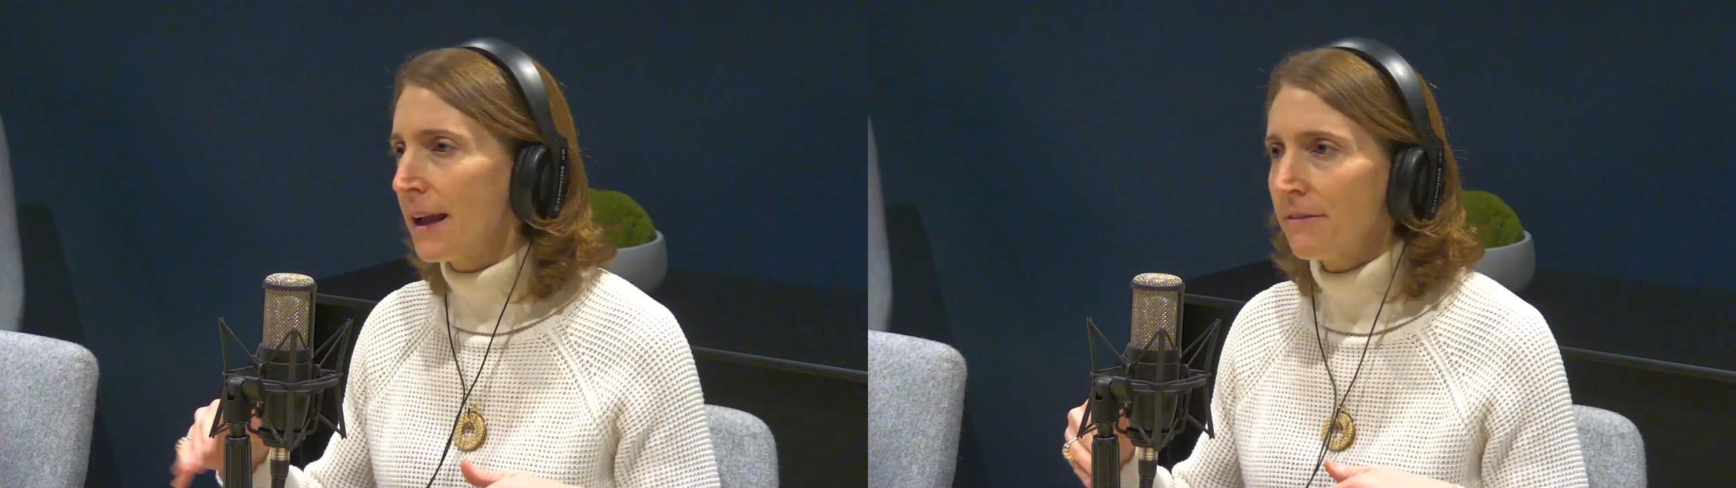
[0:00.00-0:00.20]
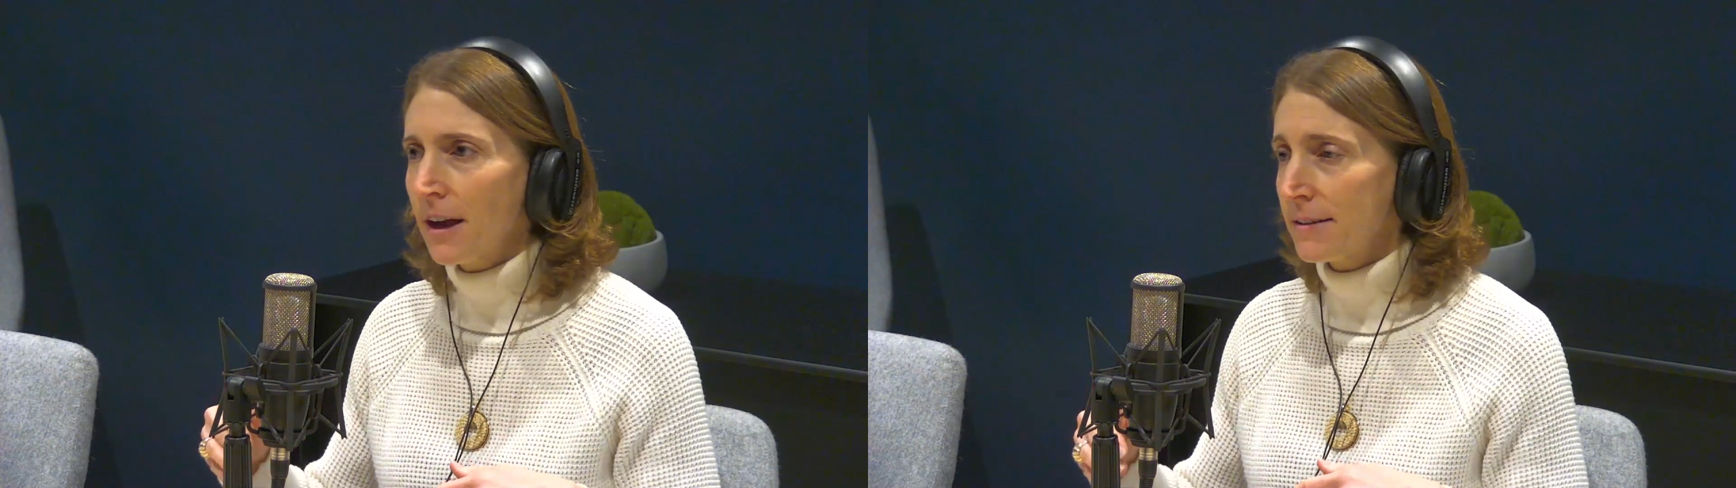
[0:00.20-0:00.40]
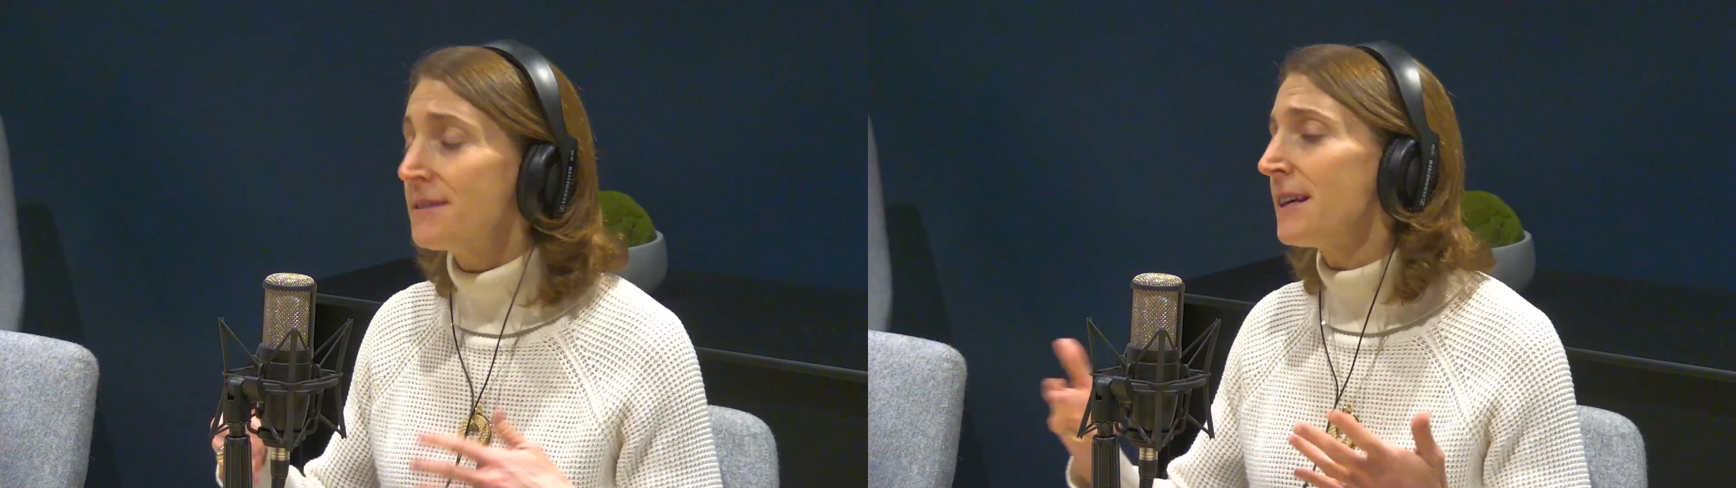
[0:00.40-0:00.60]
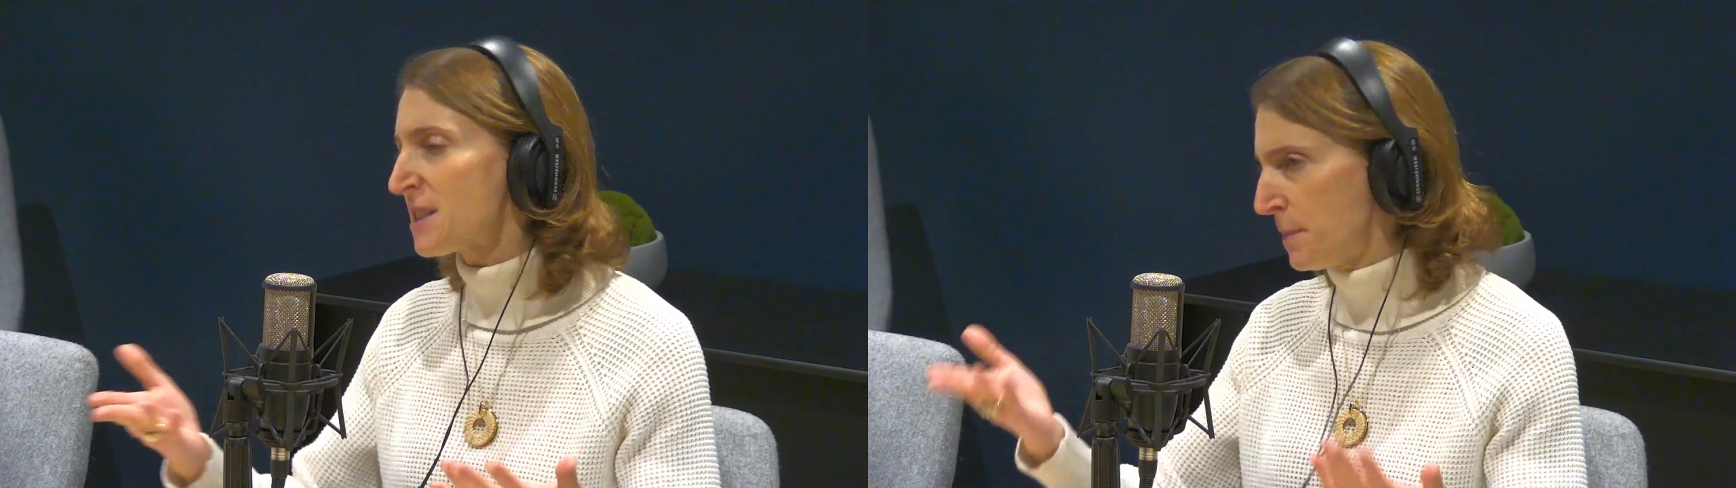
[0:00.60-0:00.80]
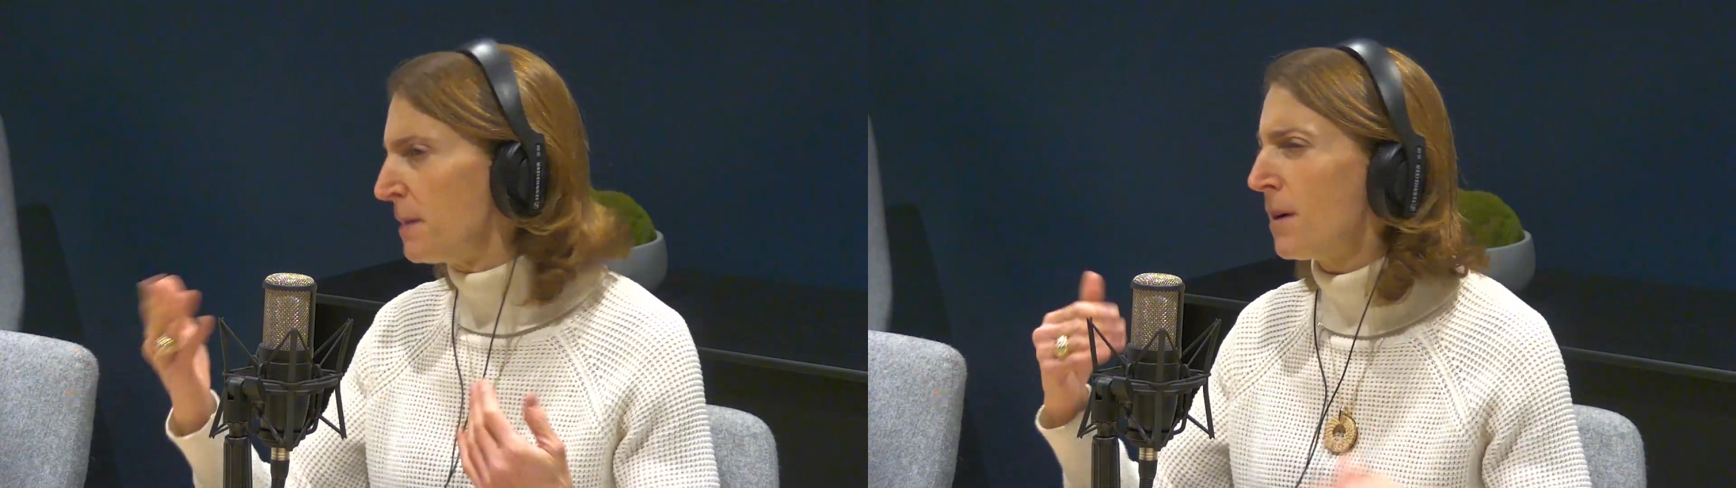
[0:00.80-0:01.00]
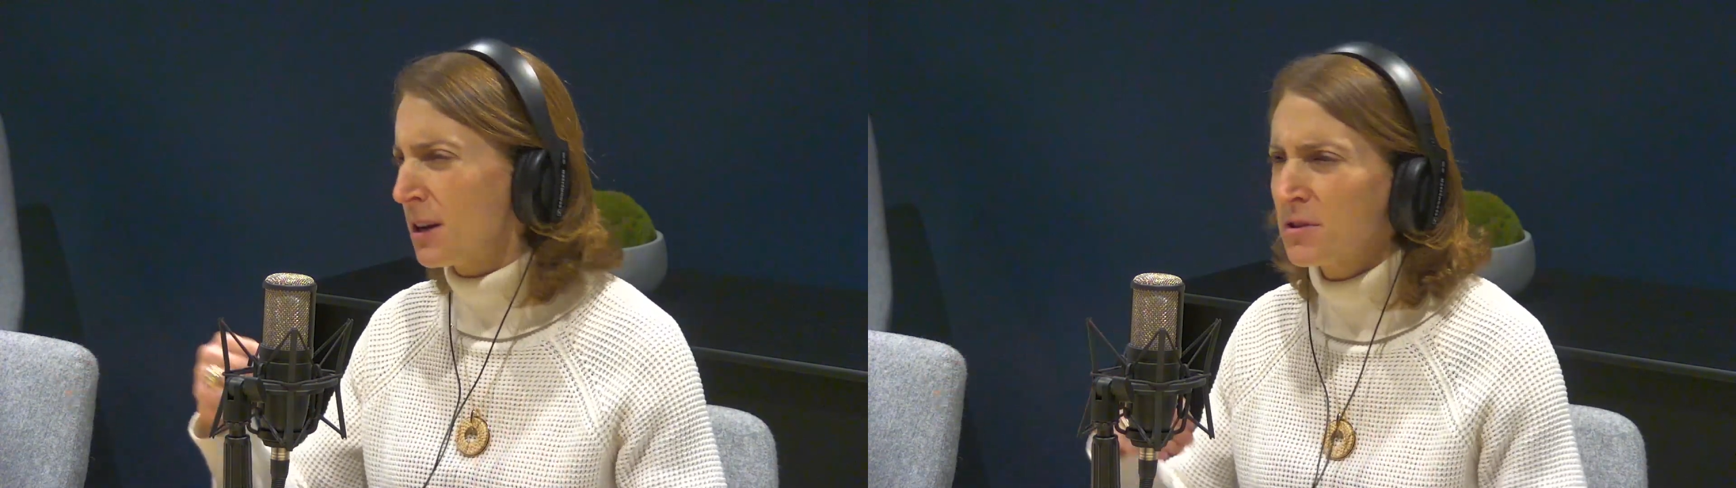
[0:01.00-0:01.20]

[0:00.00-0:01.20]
I've got TSP money,